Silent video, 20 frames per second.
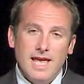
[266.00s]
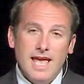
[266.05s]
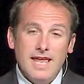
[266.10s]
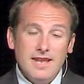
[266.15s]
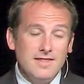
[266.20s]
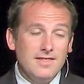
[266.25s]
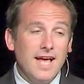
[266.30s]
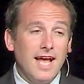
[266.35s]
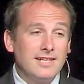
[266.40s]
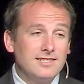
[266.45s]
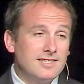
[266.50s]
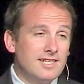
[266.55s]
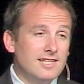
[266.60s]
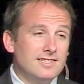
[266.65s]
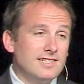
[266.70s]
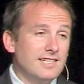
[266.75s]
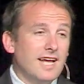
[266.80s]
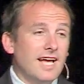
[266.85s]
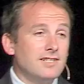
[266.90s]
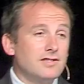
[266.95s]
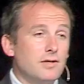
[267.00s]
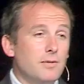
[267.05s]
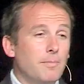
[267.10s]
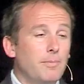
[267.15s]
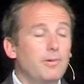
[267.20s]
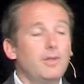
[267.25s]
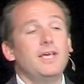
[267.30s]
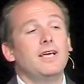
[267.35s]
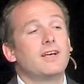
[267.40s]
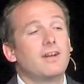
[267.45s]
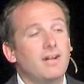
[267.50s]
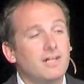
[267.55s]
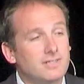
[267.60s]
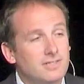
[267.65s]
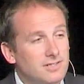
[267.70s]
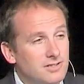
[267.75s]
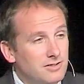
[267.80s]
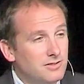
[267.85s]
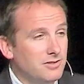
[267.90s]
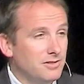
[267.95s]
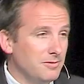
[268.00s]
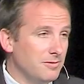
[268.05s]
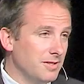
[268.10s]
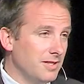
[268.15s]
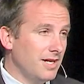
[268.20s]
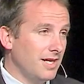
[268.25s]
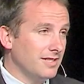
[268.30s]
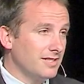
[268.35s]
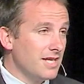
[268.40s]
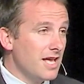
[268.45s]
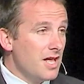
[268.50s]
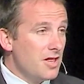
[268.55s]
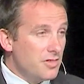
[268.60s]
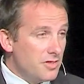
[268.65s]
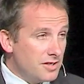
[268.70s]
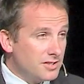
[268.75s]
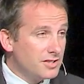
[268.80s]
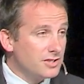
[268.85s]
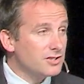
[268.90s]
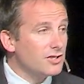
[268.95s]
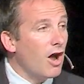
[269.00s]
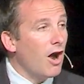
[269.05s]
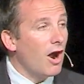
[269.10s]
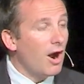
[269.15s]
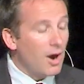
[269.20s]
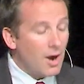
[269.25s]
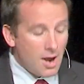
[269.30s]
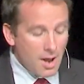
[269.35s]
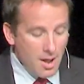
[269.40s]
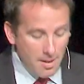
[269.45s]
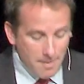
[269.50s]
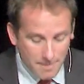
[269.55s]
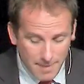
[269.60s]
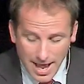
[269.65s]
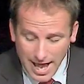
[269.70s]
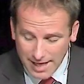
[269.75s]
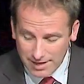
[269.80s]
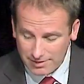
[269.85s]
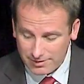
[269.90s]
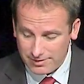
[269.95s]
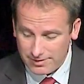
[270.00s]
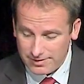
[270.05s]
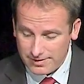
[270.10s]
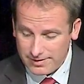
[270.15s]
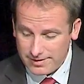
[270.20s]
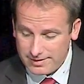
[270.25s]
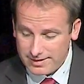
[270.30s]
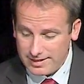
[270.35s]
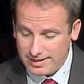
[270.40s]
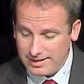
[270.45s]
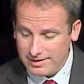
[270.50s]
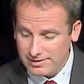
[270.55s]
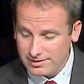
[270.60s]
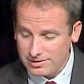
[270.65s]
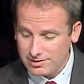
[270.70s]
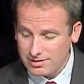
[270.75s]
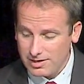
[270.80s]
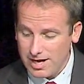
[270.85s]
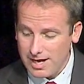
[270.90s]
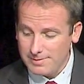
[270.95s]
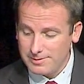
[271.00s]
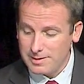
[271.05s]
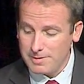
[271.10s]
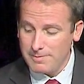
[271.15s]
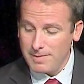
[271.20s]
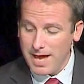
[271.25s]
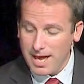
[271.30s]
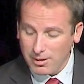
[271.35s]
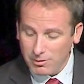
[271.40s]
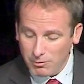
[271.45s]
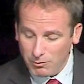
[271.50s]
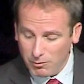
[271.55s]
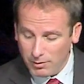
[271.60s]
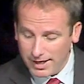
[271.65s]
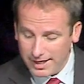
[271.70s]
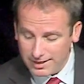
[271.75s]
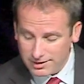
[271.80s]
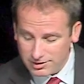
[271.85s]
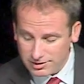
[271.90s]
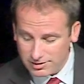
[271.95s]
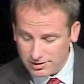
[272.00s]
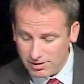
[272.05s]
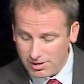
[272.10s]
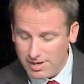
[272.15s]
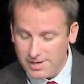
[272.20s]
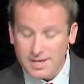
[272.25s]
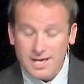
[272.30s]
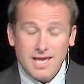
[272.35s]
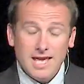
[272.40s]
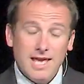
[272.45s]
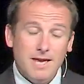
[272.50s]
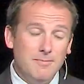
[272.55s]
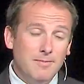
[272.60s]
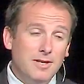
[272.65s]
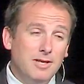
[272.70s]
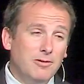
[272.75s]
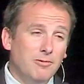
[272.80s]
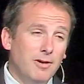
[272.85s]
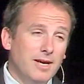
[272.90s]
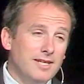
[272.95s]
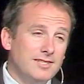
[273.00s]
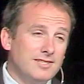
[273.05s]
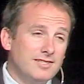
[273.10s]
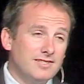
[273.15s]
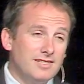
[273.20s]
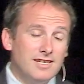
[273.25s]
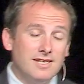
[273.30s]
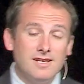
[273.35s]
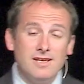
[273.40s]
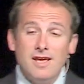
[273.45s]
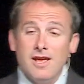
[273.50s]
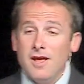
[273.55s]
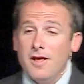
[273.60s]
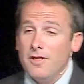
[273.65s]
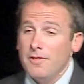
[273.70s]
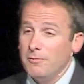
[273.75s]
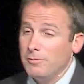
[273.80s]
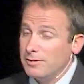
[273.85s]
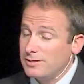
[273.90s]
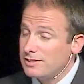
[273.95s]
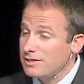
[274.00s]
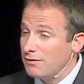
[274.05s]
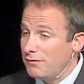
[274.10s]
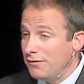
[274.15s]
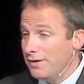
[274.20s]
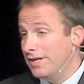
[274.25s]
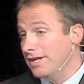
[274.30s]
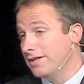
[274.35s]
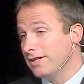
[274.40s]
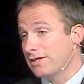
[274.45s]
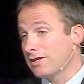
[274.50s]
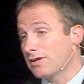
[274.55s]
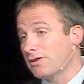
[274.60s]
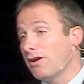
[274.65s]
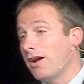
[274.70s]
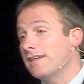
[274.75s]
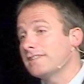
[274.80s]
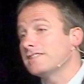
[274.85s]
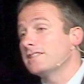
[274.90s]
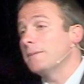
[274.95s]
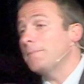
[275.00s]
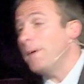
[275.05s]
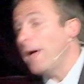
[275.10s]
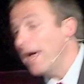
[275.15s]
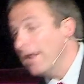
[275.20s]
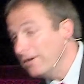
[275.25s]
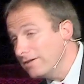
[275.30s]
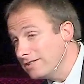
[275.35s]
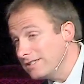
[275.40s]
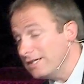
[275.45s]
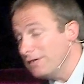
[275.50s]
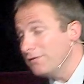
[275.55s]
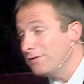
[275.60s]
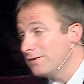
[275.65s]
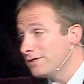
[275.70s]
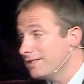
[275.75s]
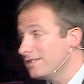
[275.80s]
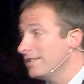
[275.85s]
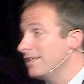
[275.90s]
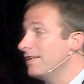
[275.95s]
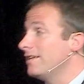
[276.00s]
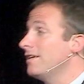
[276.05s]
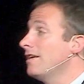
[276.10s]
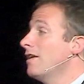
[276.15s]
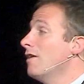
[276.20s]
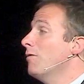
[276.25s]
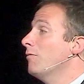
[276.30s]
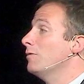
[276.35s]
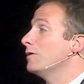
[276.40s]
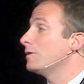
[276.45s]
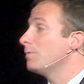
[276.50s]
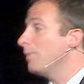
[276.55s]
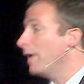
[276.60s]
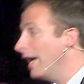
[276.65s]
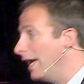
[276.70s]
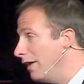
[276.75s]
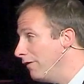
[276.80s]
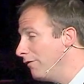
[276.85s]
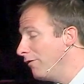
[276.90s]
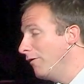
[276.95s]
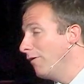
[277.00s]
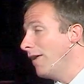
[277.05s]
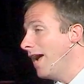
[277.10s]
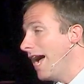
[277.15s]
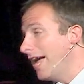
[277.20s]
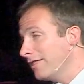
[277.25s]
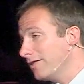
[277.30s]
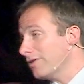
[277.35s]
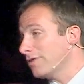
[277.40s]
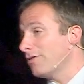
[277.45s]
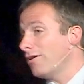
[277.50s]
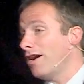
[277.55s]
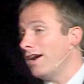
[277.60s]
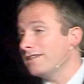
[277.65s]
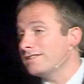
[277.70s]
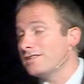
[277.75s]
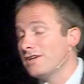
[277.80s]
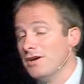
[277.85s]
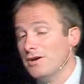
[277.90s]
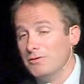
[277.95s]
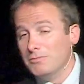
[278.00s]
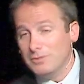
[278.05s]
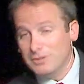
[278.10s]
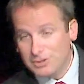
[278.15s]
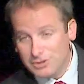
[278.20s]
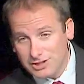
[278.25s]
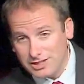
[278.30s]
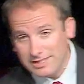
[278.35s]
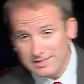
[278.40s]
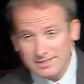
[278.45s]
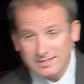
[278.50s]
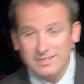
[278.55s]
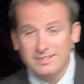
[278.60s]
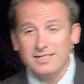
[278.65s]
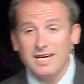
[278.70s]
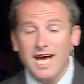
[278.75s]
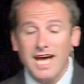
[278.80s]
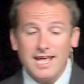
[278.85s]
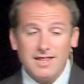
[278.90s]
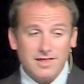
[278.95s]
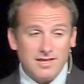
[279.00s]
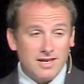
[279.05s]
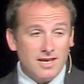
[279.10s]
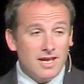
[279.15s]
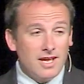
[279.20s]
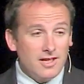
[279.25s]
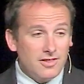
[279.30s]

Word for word: And in that sense, it has complete continuity with us. This is our battle that he describes. The battle wages on. In many ways, sin was defeated at the cross. The penalty for sin was paid for at the cross when Jesus died. The,